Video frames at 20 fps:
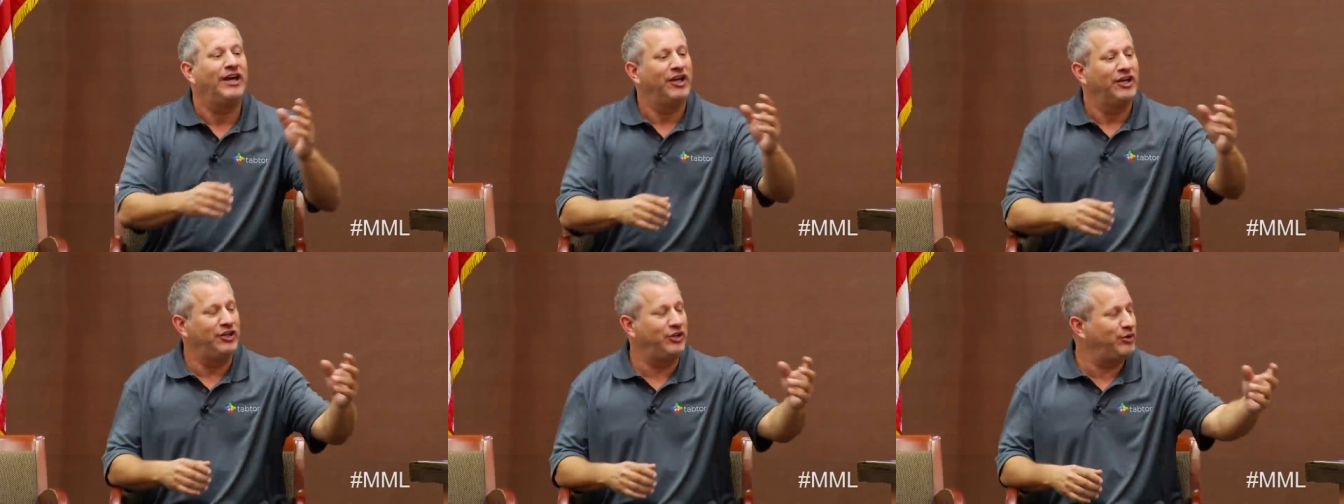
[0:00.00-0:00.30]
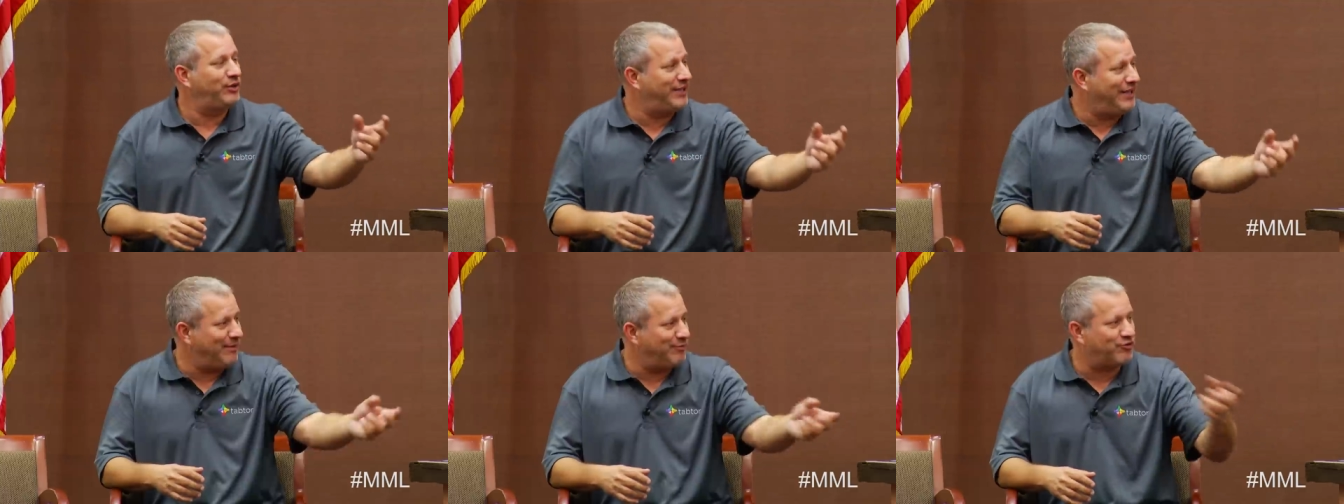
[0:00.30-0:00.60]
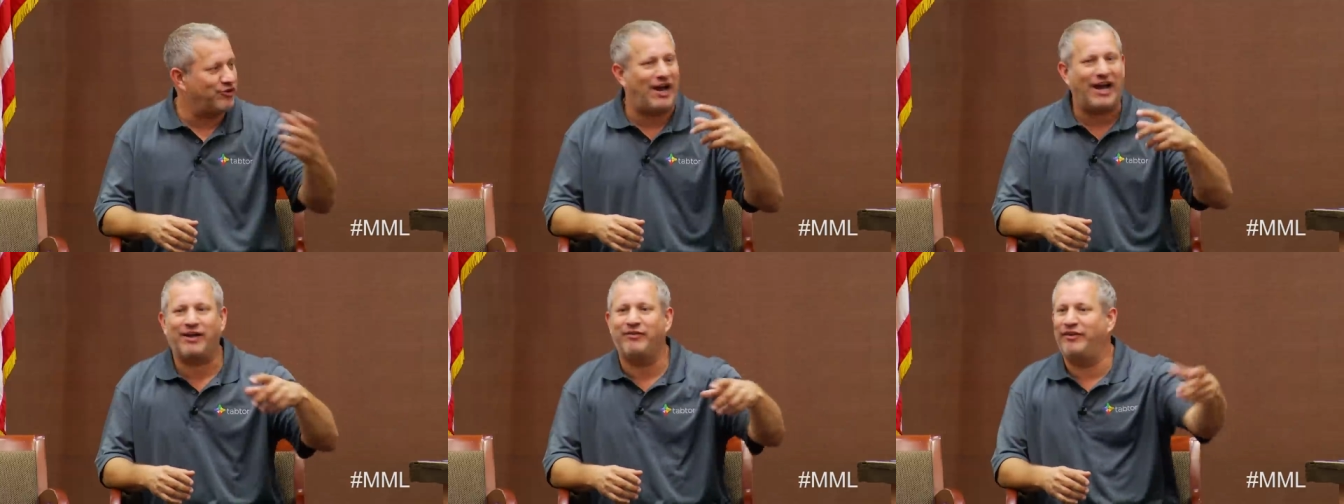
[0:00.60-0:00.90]
You keep
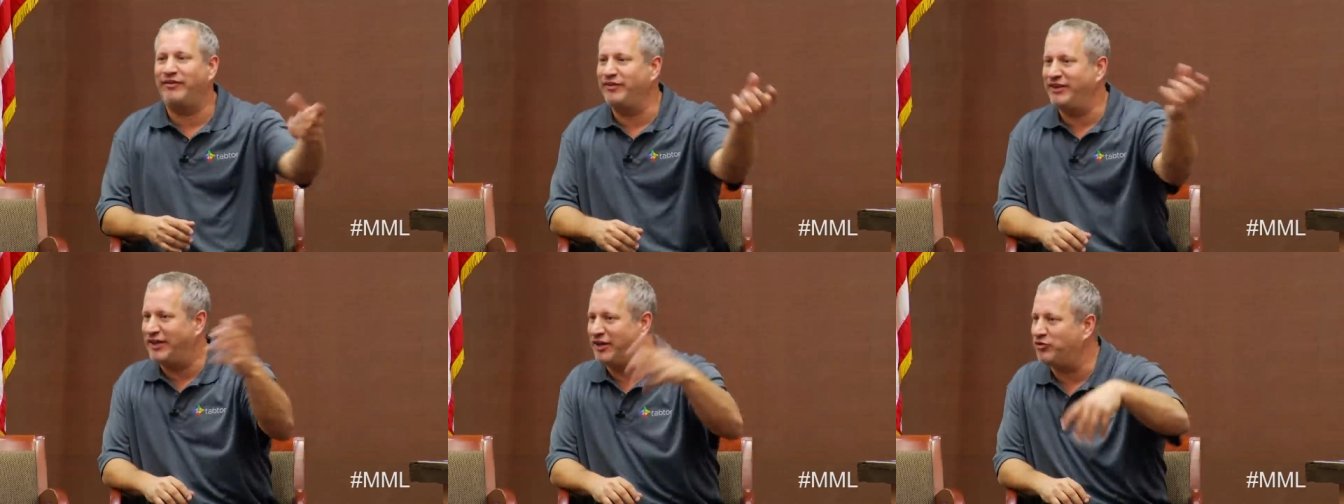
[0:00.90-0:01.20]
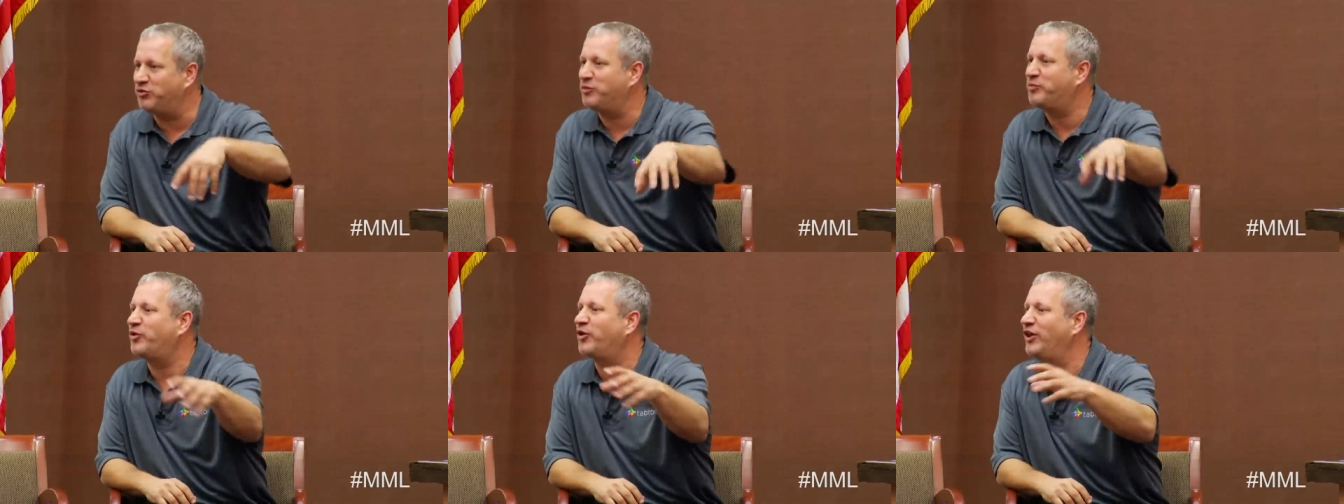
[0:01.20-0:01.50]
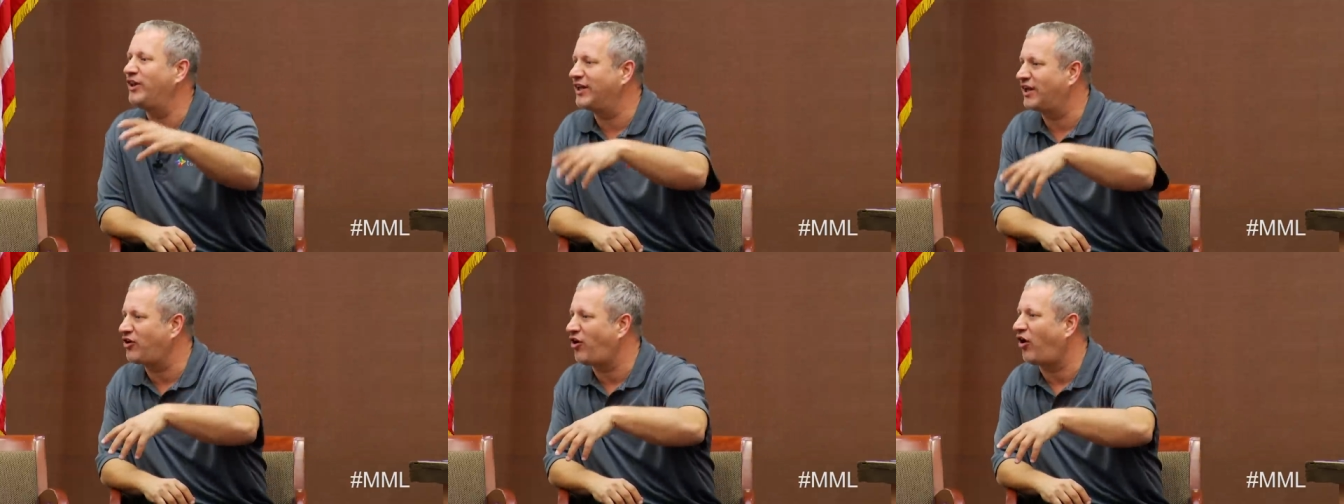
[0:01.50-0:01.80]
track of everything as we put it
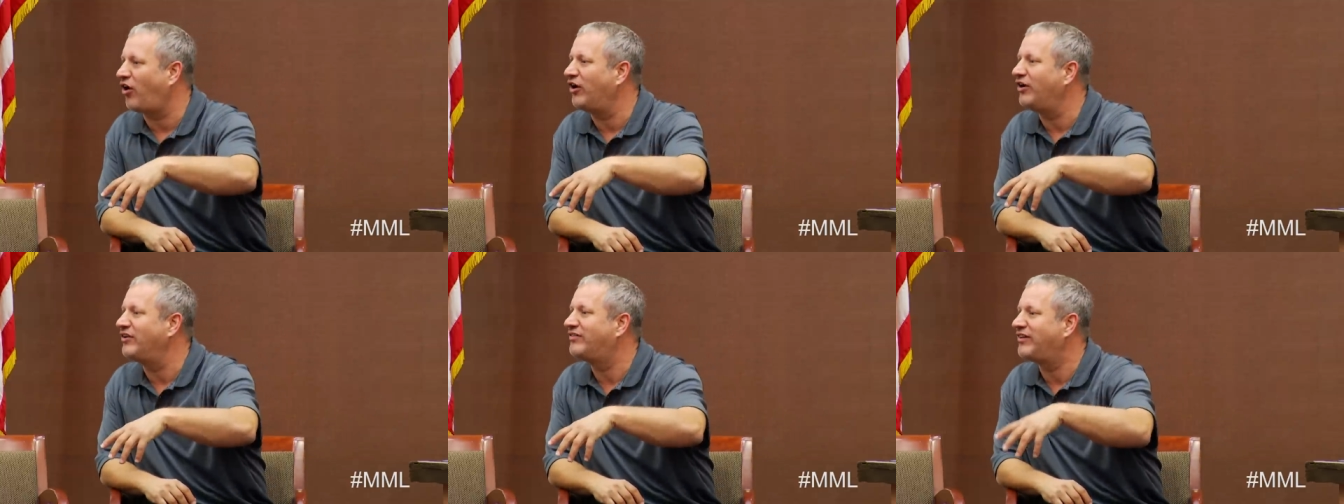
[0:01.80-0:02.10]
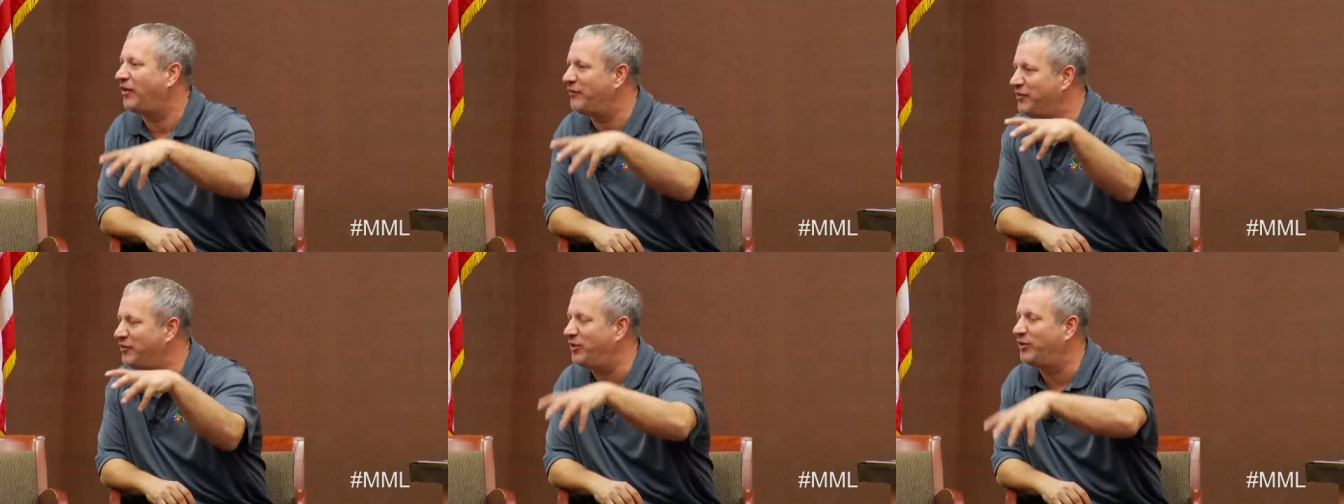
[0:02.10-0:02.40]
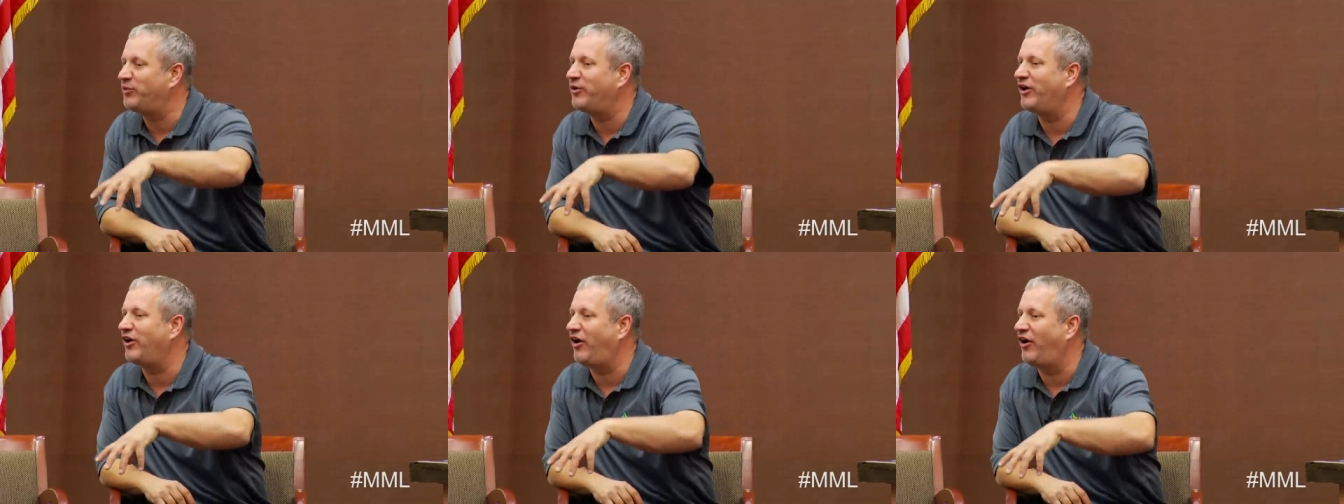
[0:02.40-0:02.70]
in the cart, and tell me when
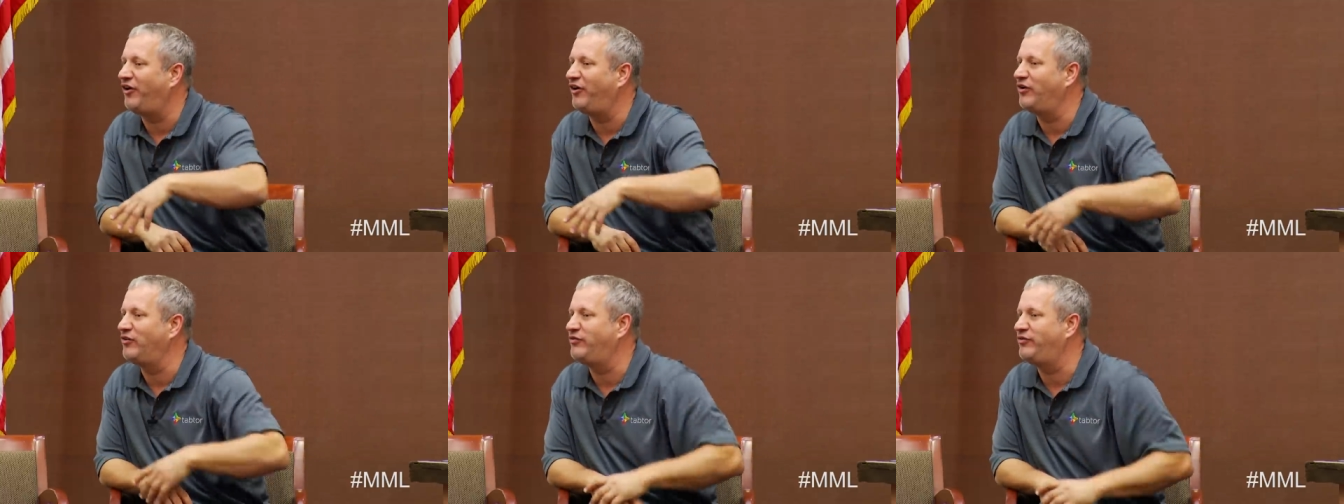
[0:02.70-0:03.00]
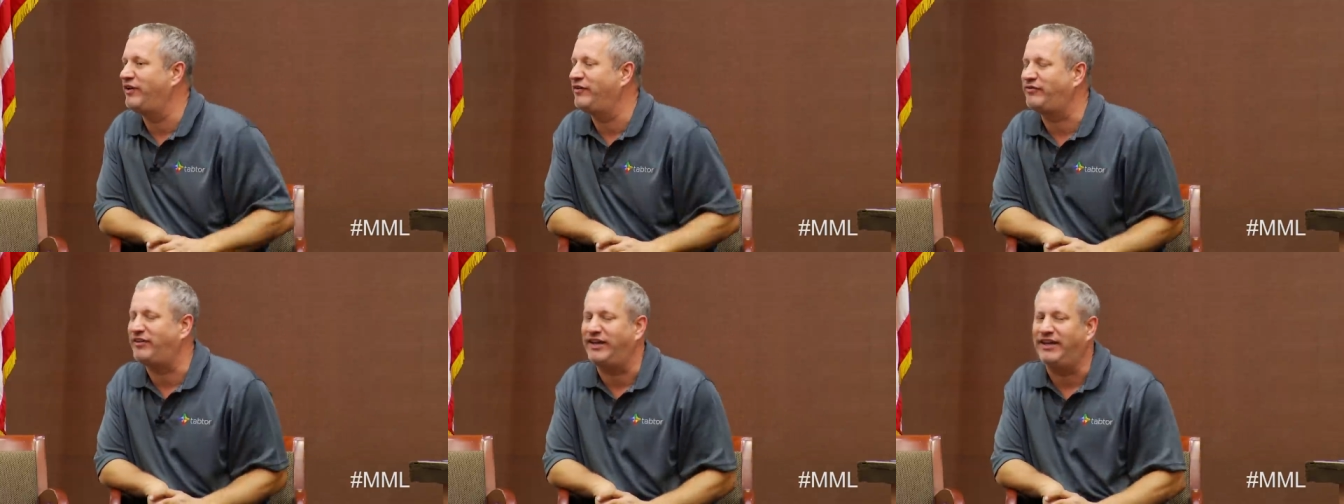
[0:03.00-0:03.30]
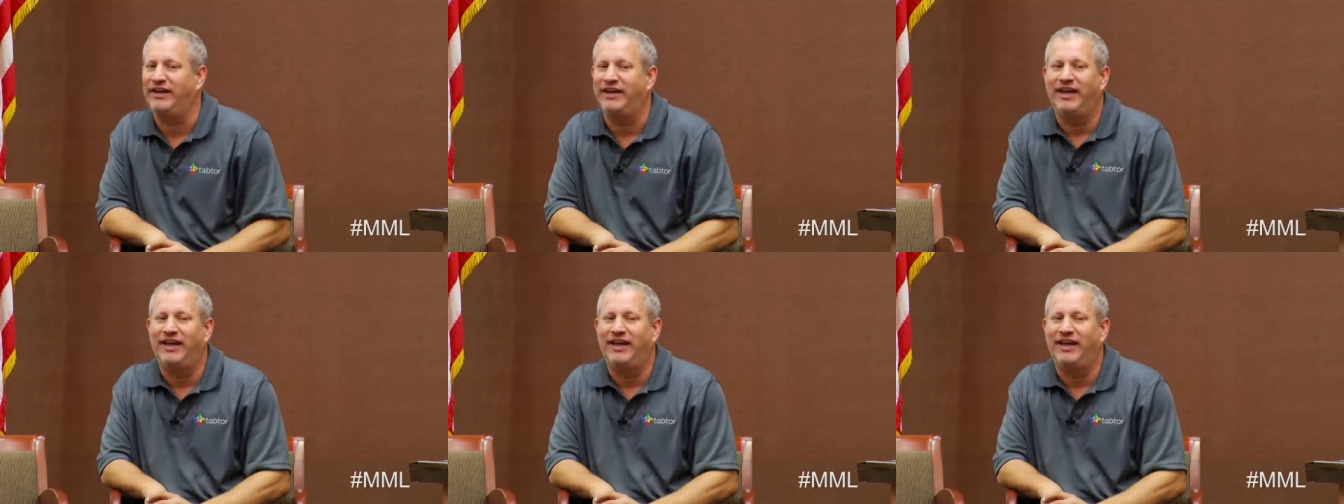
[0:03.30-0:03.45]
we're at 150."